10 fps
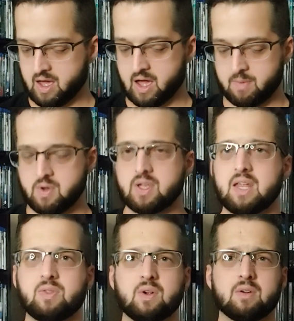you can
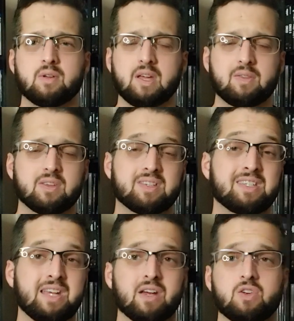either get the
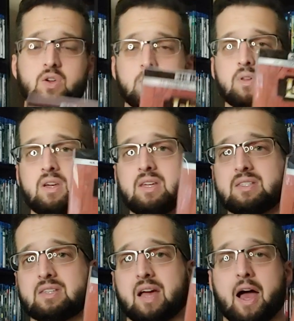standard
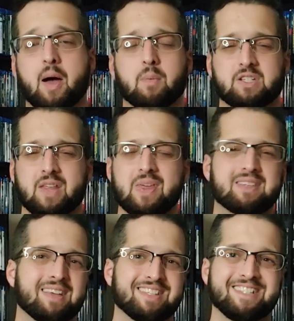release, which I think
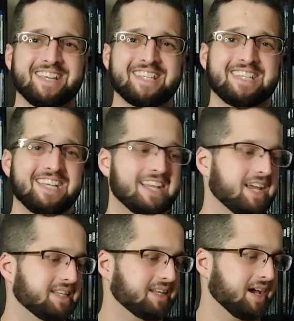is like
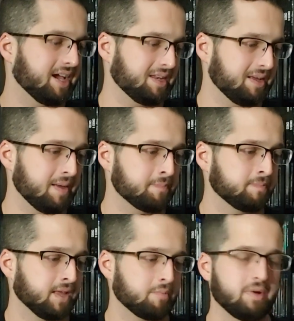$16.99.
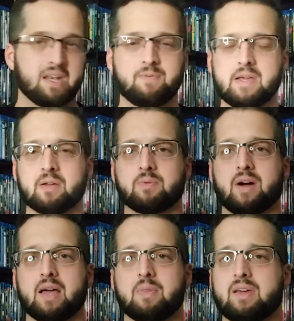But if you can
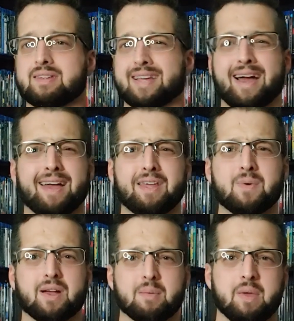find this, I highly
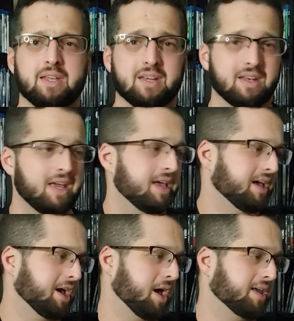recommend it.
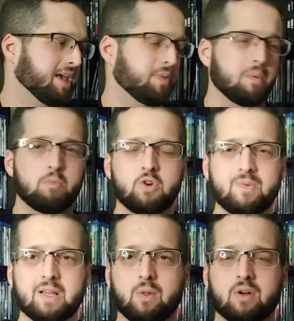Again, the
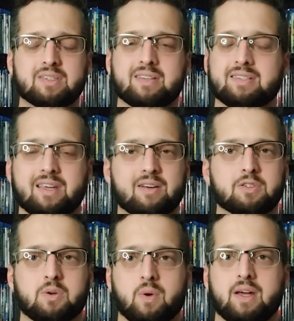movie looks and sounds
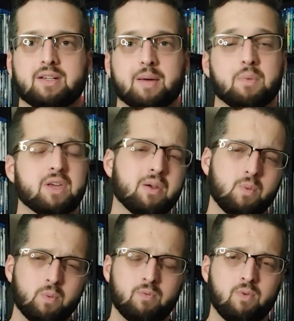great. I'm
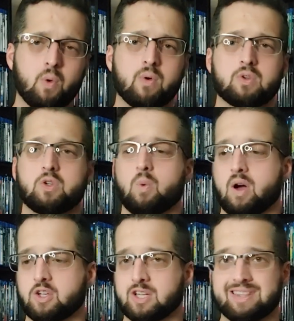looking forward to
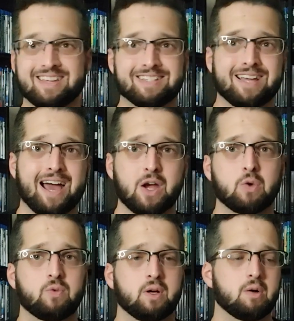watching the entire
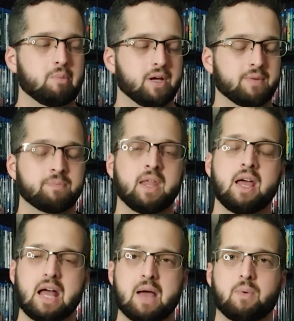film, but
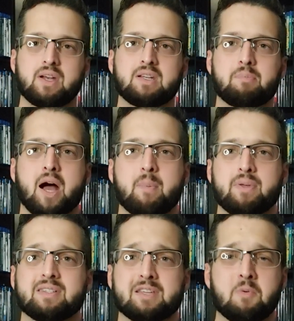I wanted to pop
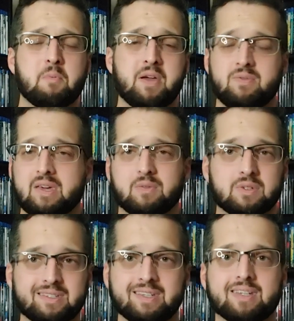in some of my
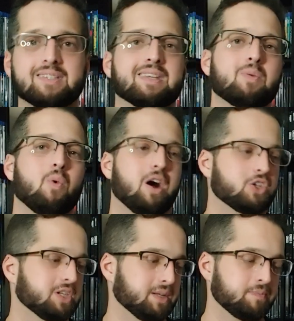favorite scenes and
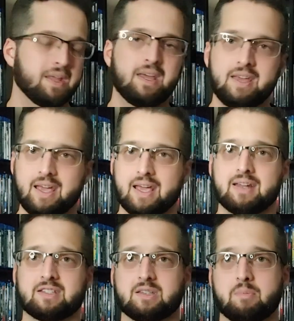watch it. And
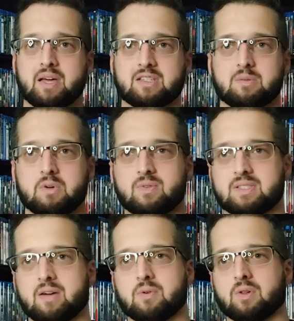it's the best the movie's
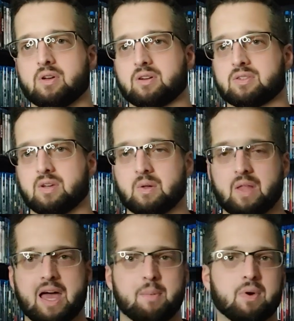ever looked. So
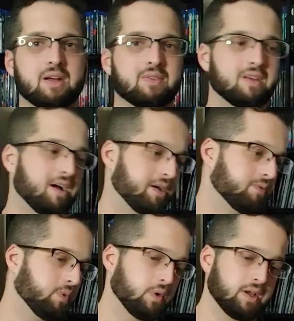Labyrinth on
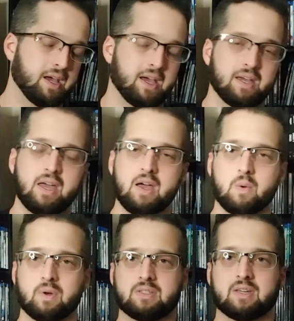4K.
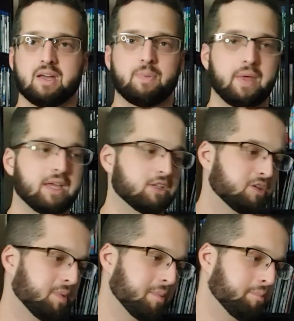Once again, thank you
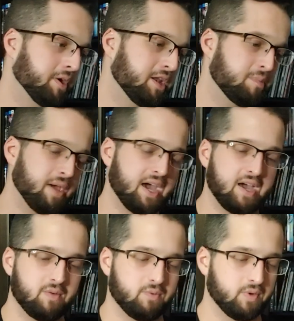to my buddy
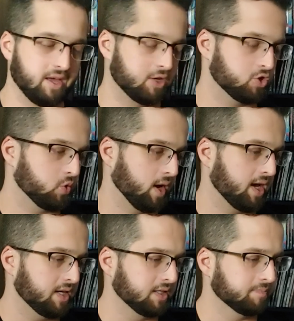Pat for that
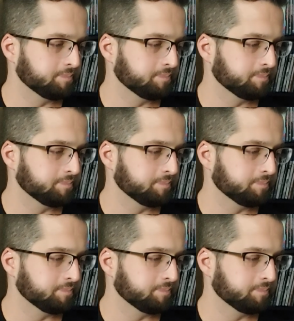trade.